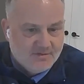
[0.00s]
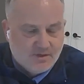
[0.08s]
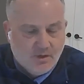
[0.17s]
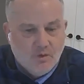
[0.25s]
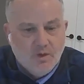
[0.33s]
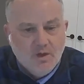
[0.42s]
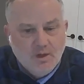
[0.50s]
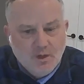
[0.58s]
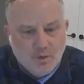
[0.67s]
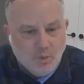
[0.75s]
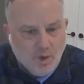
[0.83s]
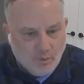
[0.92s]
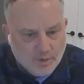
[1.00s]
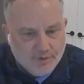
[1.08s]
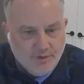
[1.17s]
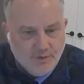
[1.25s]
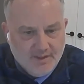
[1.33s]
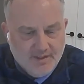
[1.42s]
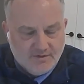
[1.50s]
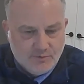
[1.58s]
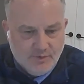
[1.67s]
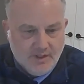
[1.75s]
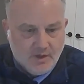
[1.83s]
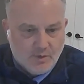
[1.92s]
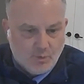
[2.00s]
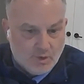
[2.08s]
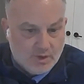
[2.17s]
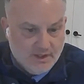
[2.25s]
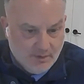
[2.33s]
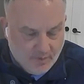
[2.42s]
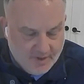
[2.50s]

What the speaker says: So what we're doing is we are working